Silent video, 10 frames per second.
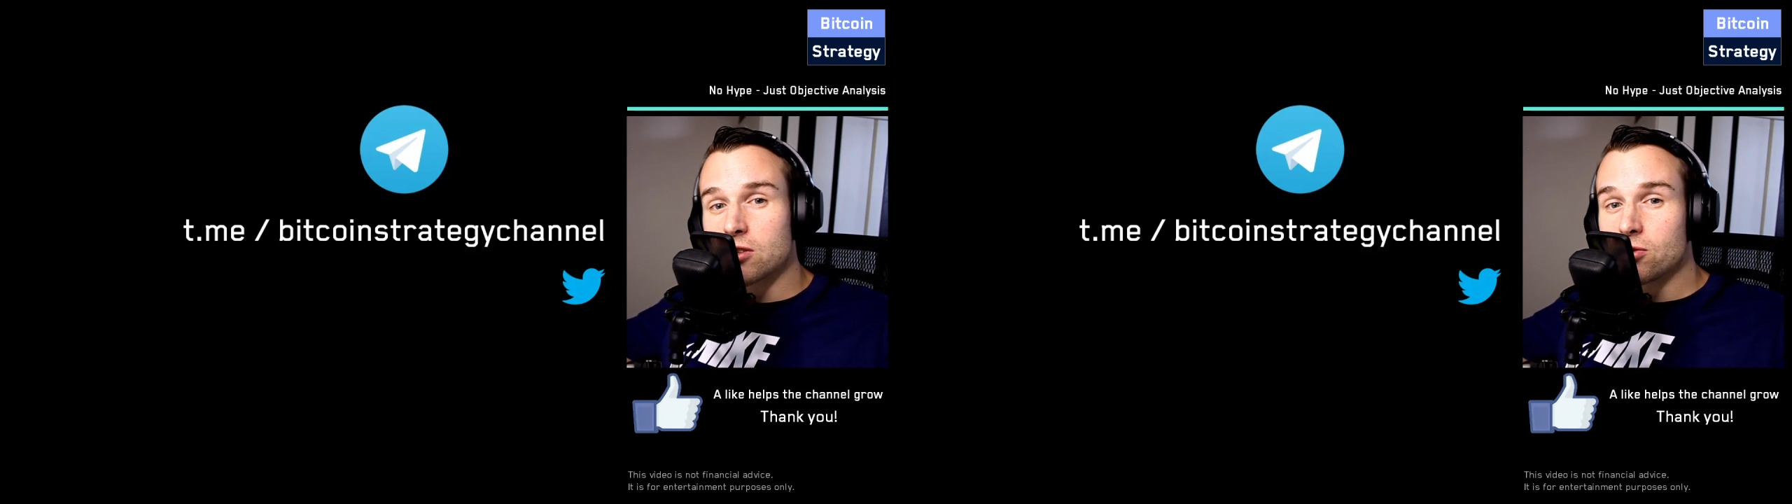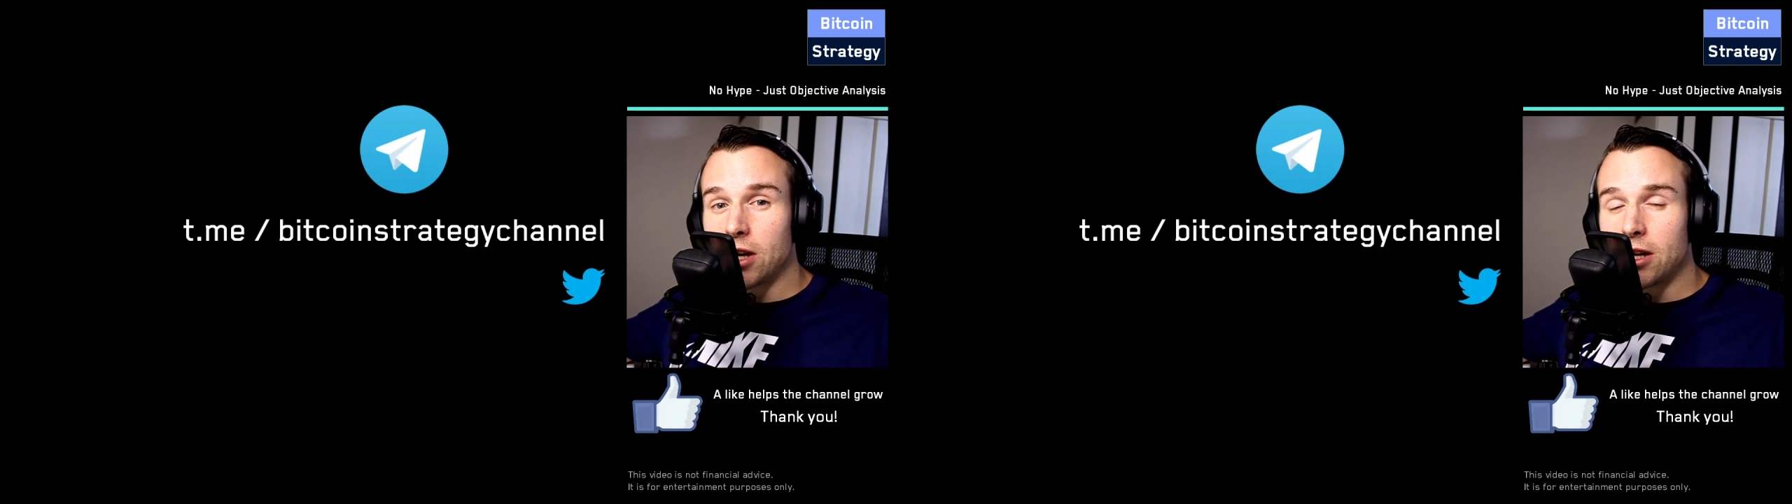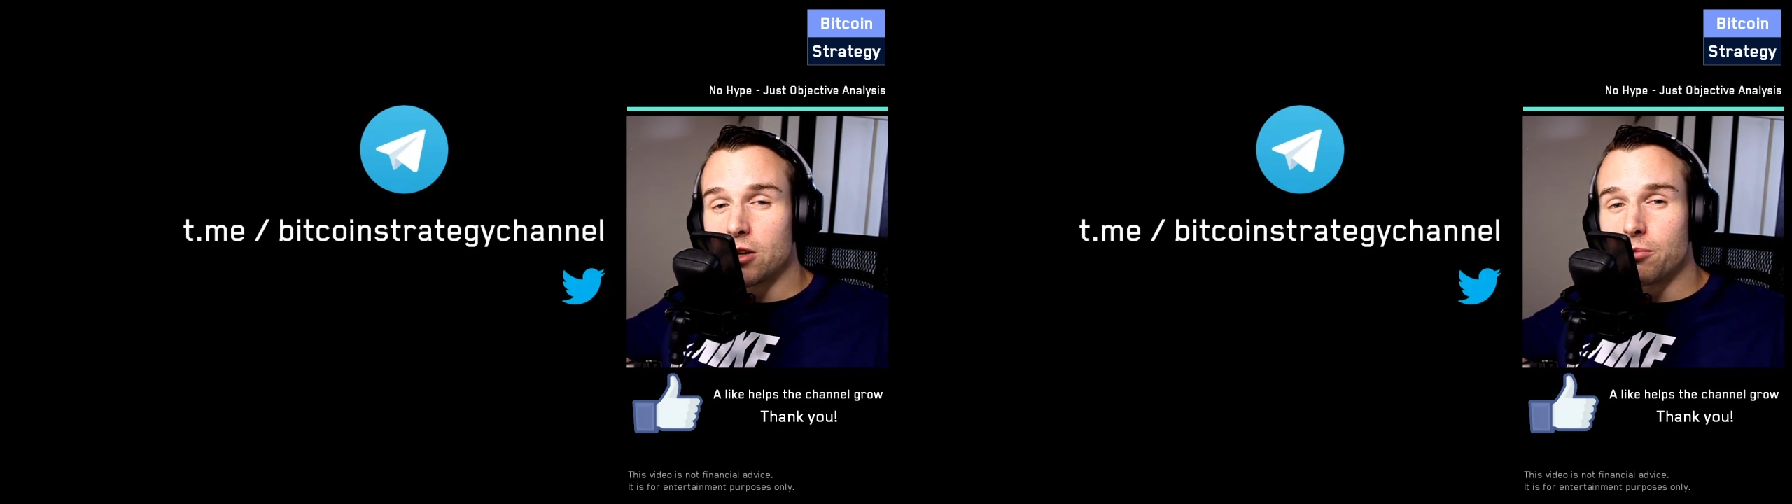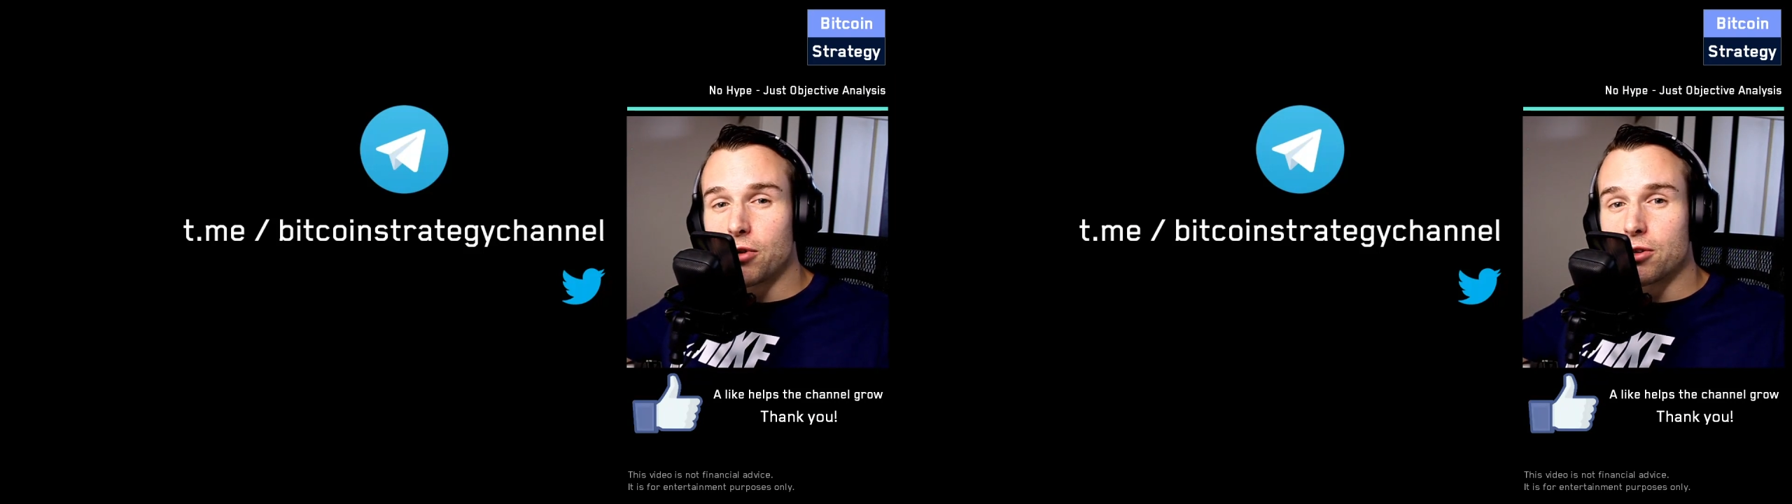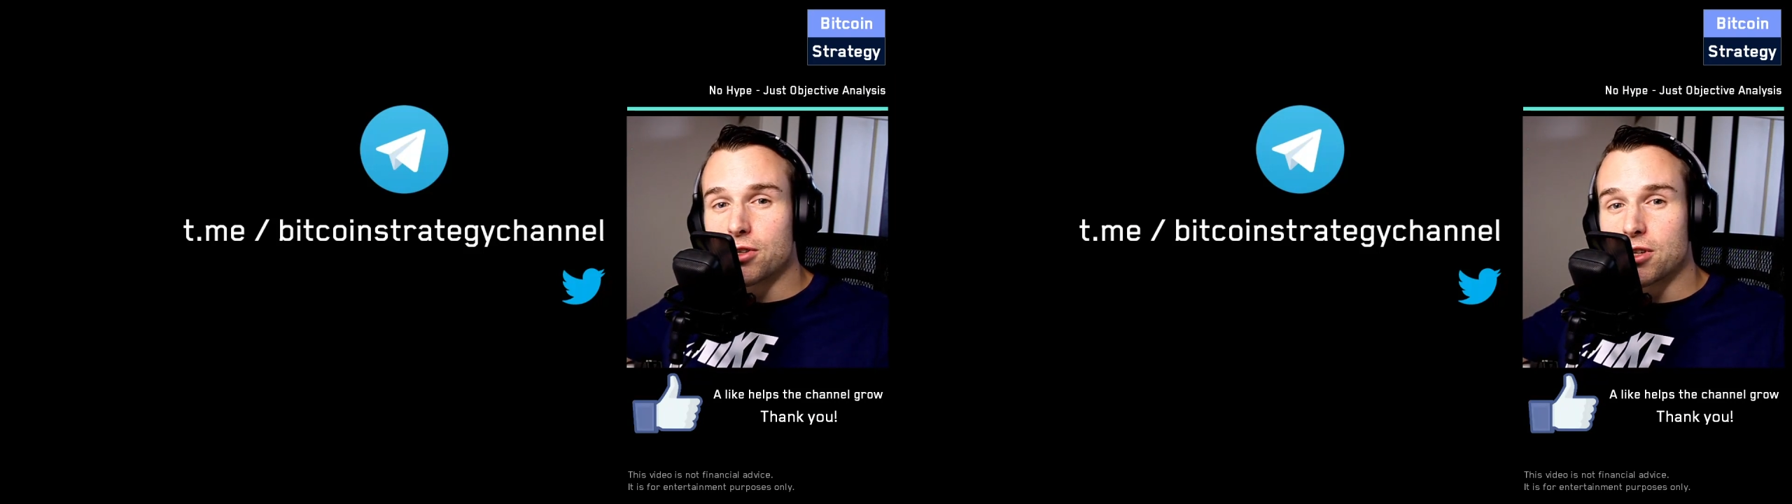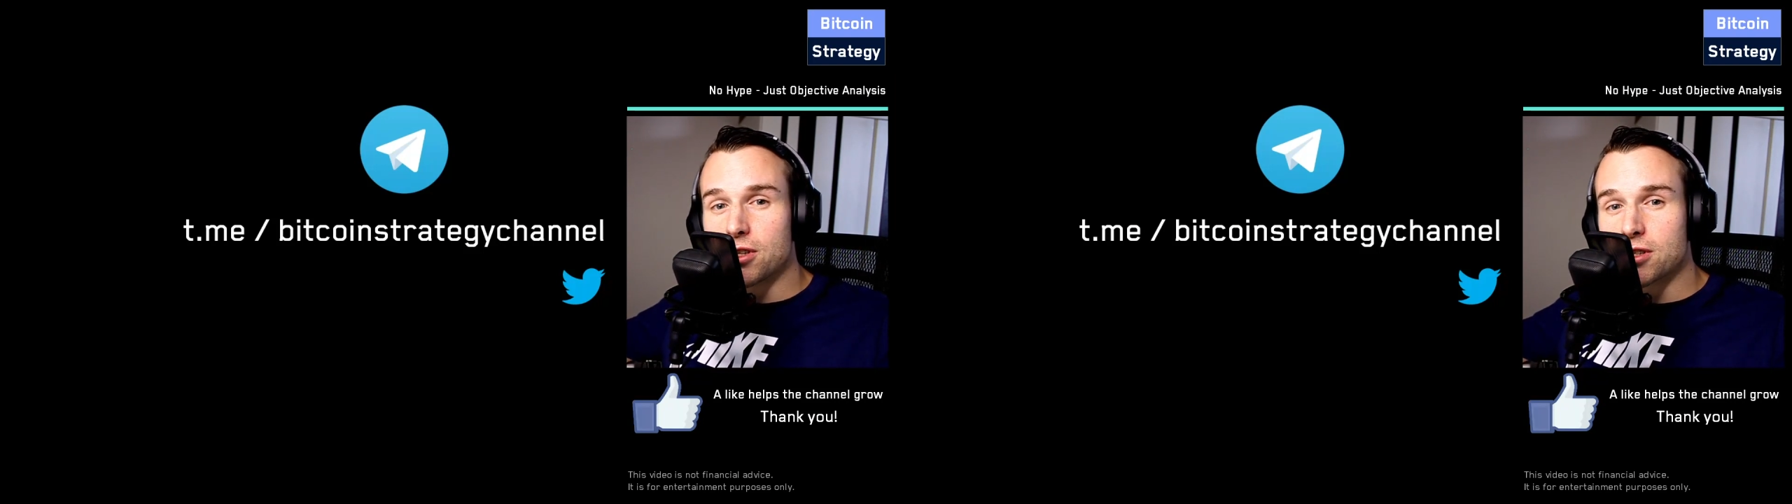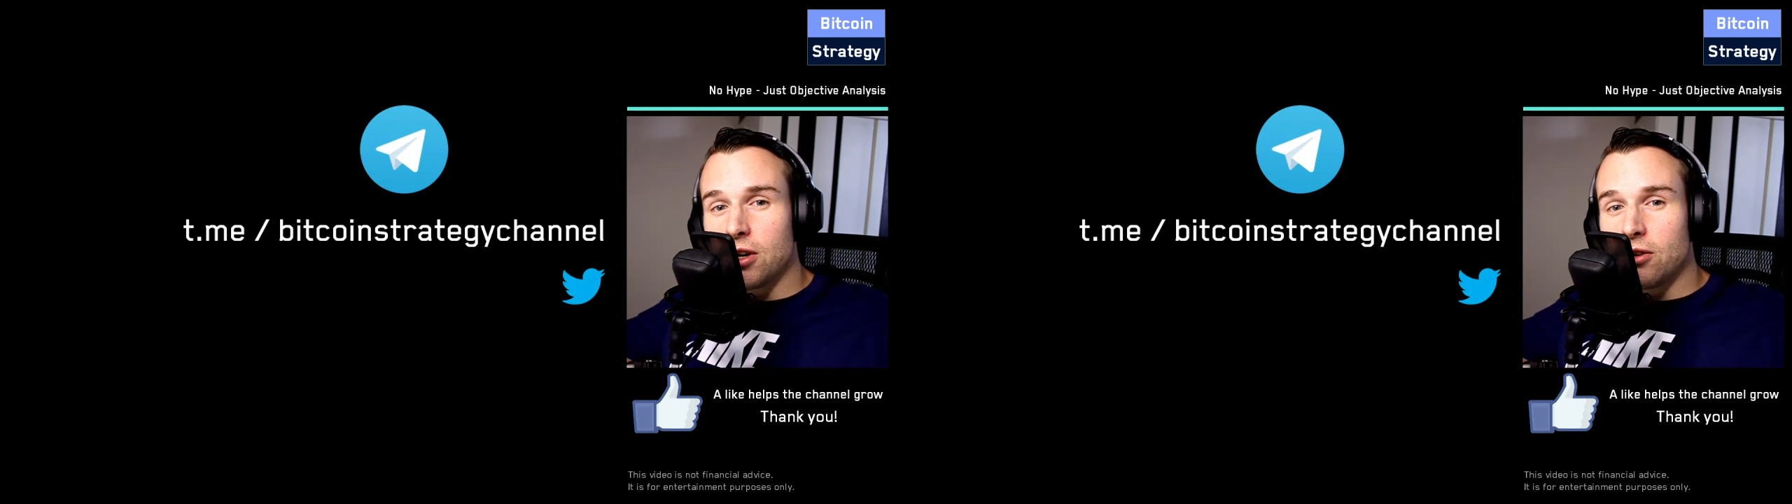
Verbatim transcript: trading approaches,